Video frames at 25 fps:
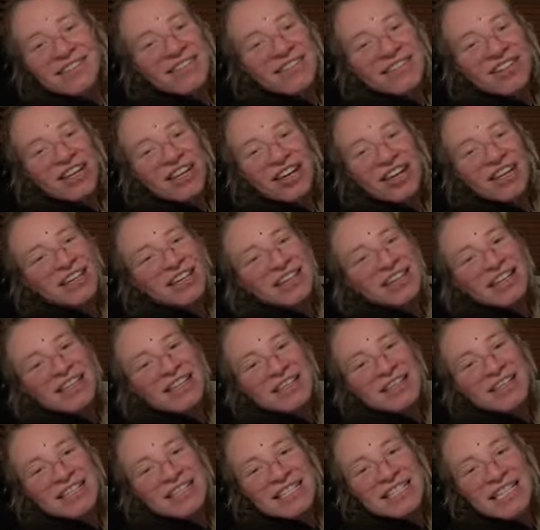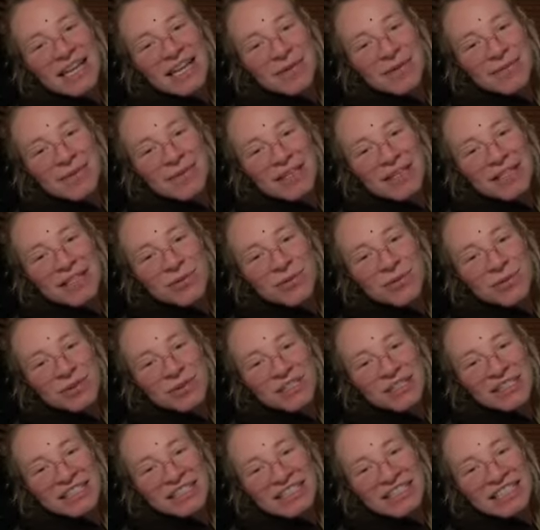not at the same as it
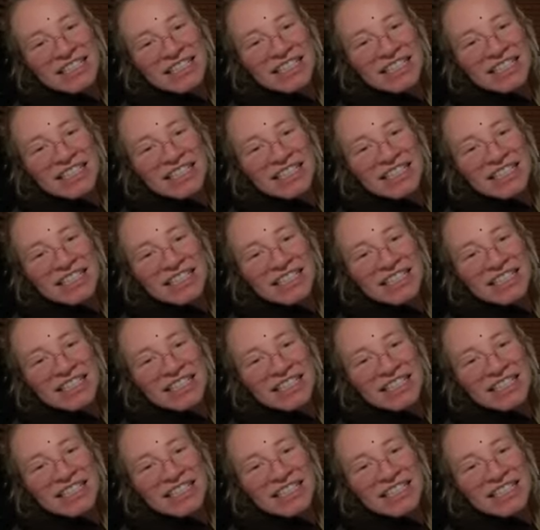was.